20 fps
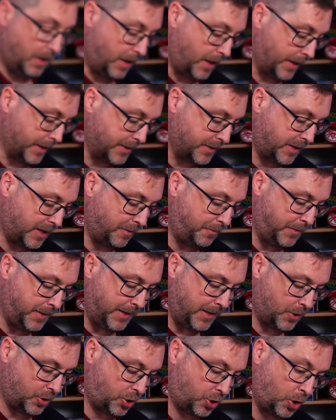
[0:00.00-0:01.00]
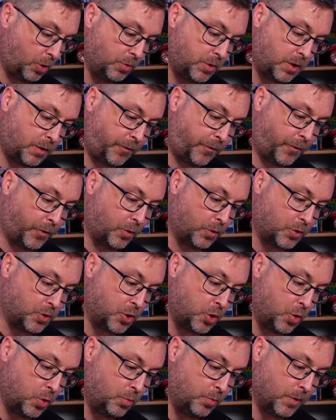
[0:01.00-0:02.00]
And he's given me Soldier of
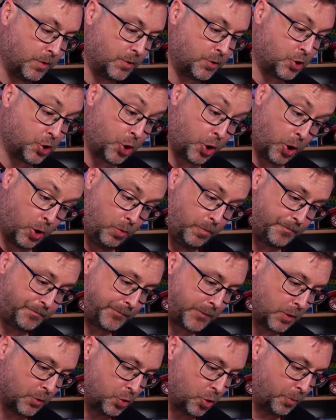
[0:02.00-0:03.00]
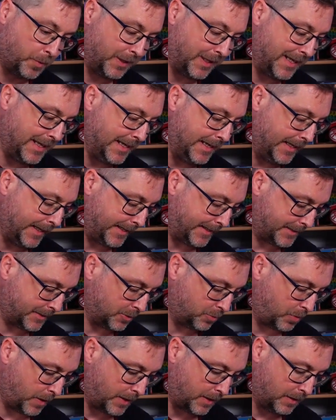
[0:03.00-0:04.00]
Fortune 2, double helix
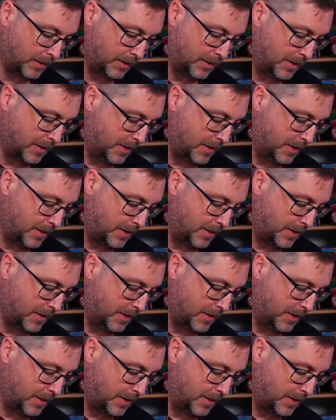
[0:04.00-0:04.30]
as well.